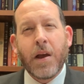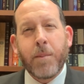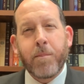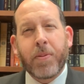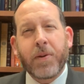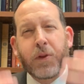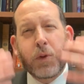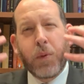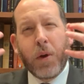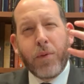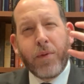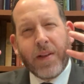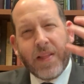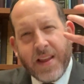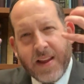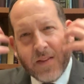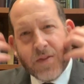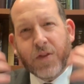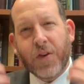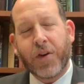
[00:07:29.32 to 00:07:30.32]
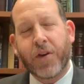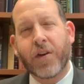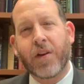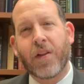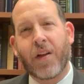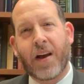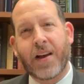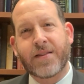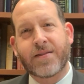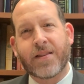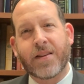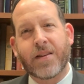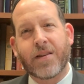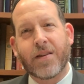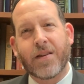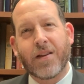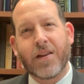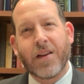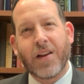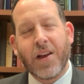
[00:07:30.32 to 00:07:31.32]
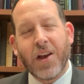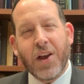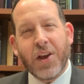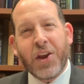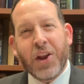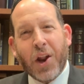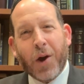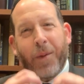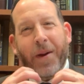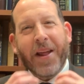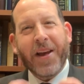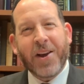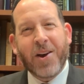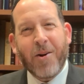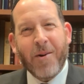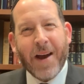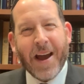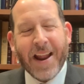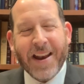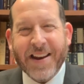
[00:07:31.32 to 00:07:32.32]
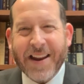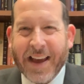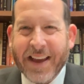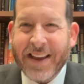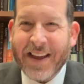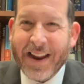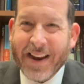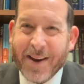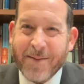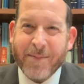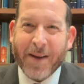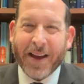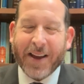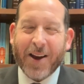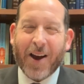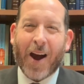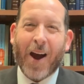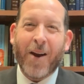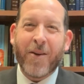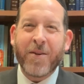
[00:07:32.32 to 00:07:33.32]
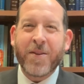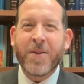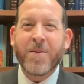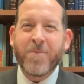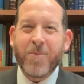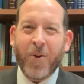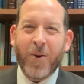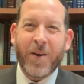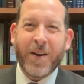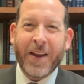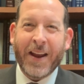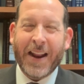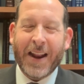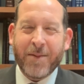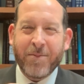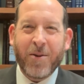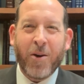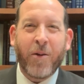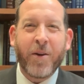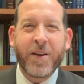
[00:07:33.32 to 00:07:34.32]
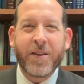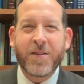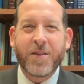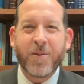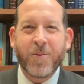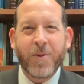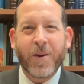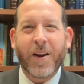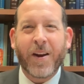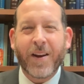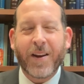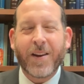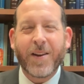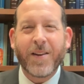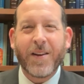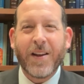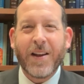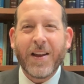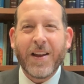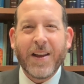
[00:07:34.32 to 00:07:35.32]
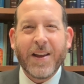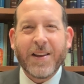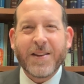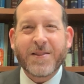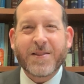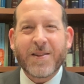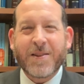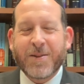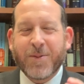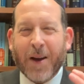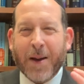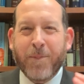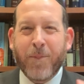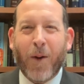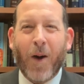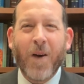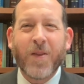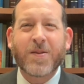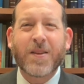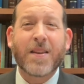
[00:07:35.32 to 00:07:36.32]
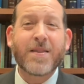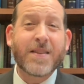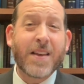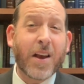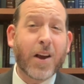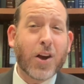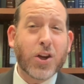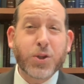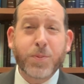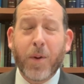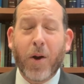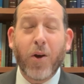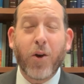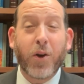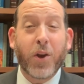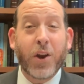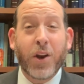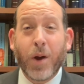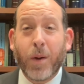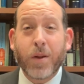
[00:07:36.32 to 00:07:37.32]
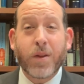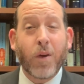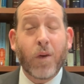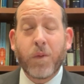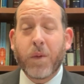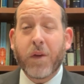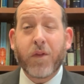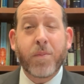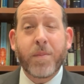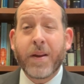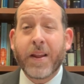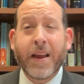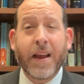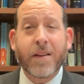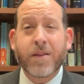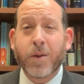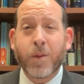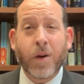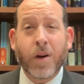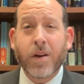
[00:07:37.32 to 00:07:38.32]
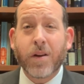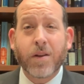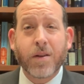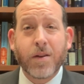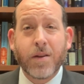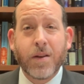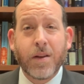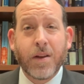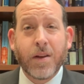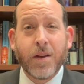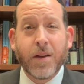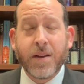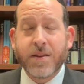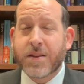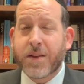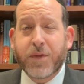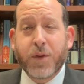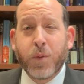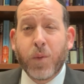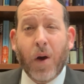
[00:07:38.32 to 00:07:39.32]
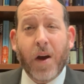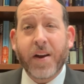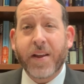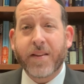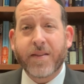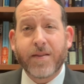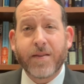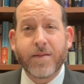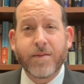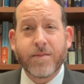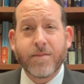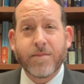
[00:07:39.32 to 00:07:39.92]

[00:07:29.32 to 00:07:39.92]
But do we really internalize it? You know, when I go ahead and I get in my car in the morning and I'm going to work, so do I pause and say, Akash Baruch, you know what? The only way for me to get to work is if you want it.